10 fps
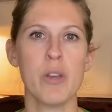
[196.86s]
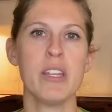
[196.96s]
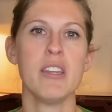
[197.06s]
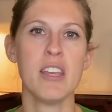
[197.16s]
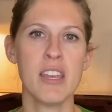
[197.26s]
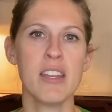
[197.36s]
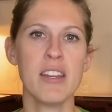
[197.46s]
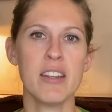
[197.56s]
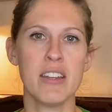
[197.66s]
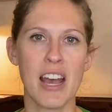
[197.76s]

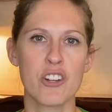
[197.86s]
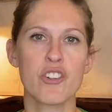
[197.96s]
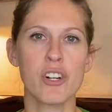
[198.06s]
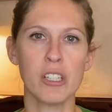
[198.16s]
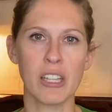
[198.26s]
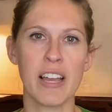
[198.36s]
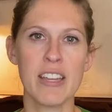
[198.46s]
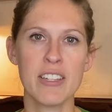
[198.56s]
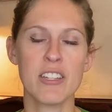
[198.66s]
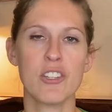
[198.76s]
need natural
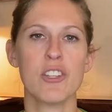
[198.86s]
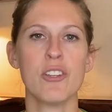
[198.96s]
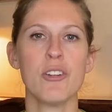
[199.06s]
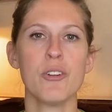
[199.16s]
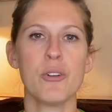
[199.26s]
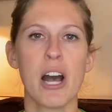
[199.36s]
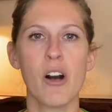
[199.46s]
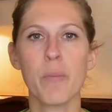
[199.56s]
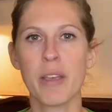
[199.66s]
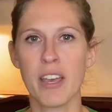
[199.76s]
light to
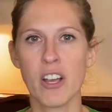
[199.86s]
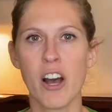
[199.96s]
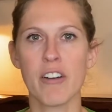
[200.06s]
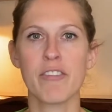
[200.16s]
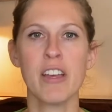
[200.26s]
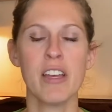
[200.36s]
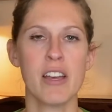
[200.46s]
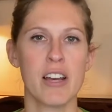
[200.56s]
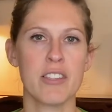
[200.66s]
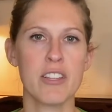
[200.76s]
help kick off
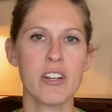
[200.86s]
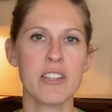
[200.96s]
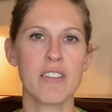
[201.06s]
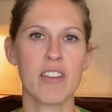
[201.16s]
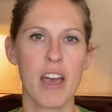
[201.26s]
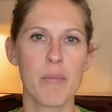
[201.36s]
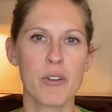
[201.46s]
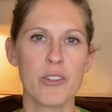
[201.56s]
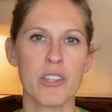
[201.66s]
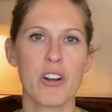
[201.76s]
a series of
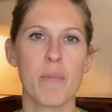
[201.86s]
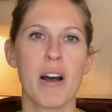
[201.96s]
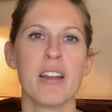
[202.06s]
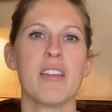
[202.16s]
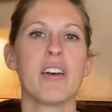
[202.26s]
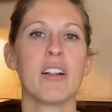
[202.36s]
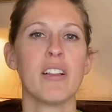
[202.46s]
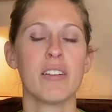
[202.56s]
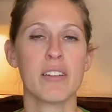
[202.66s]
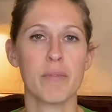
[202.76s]
chemicals in our body that
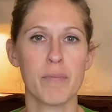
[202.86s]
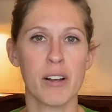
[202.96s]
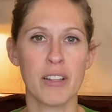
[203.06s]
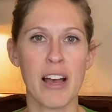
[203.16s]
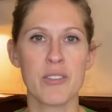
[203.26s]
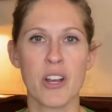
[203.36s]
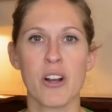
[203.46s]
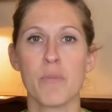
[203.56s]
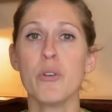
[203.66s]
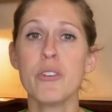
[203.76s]
allows
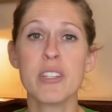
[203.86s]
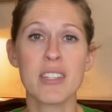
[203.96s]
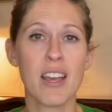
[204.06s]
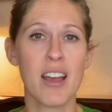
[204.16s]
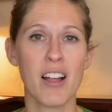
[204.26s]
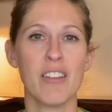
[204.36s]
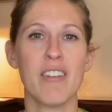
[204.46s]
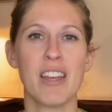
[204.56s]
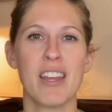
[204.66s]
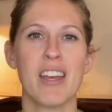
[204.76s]
our mood to stay
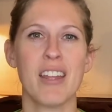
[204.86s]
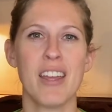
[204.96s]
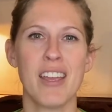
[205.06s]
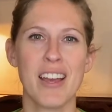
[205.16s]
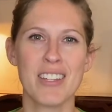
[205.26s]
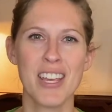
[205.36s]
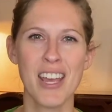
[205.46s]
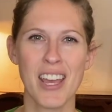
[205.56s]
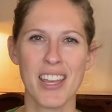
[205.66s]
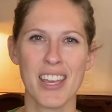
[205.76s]
elevated and
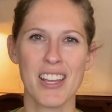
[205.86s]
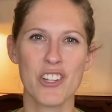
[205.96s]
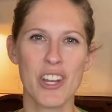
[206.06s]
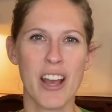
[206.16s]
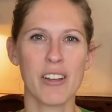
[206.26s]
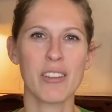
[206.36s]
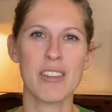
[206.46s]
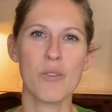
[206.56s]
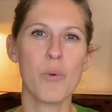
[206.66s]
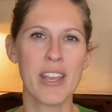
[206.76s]
engage in
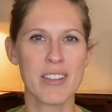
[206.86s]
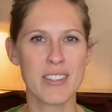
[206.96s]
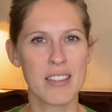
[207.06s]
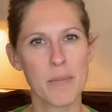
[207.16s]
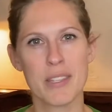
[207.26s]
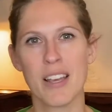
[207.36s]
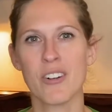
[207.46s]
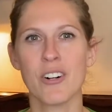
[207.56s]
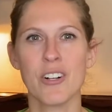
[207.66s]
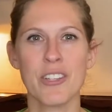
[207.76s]
healthy wake-sleep
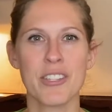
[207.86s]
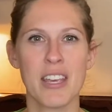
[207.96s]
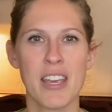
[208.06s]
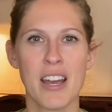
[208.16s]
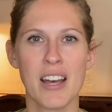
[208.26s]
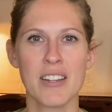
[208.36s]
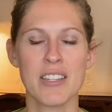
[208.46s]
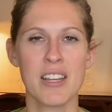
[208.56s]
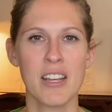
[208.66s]
cycles, and